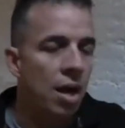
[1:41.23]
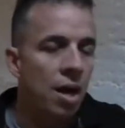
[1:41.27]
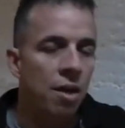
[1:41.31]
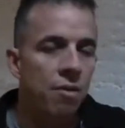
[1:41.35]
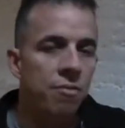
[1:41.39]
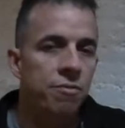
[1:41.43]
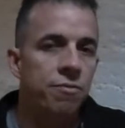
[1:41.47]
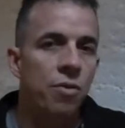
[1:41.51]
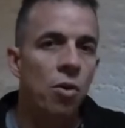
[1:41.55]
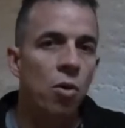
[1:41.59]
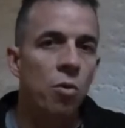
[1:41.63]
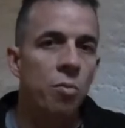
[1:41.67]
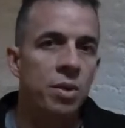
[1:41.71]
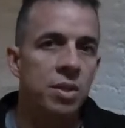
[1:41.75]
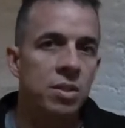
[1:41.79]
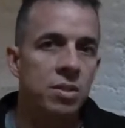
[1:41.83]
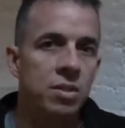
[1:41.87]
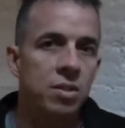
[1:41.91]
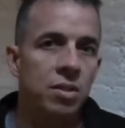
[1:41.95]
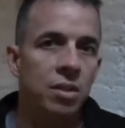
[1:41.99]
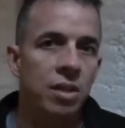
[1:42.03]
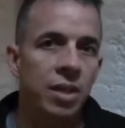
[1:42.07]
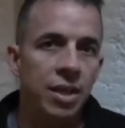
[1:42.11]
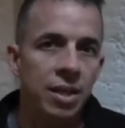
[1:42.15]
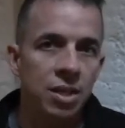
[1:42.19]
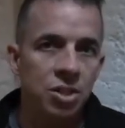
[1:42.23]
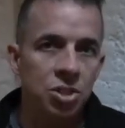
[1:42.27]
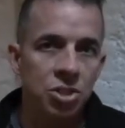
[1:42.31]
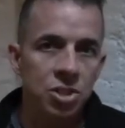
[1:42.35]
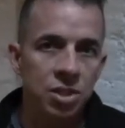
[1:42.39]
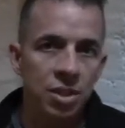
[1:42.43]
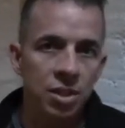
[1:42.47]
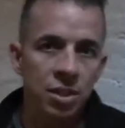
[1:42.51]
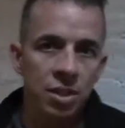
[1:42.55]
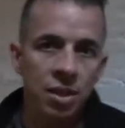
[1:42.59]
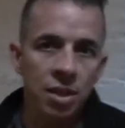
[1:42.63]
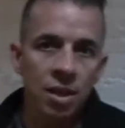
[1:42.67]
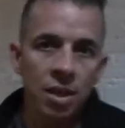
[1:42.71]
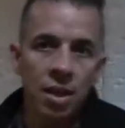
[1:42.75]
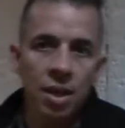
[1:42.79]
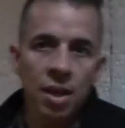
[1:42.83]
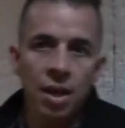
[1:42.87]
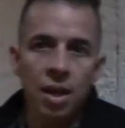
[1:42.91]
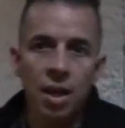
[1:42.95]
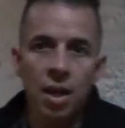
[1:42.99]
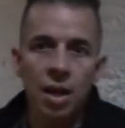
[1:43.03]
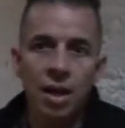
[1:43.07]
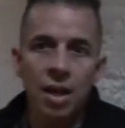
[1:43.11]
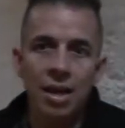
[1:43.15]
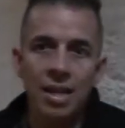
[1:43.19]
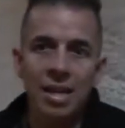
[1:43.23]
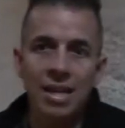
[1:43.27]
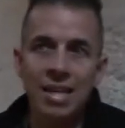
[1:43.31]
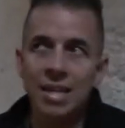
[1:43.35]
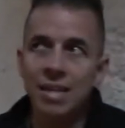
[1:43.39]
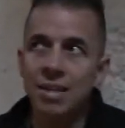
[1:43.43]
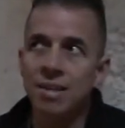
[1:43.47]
foam insulation in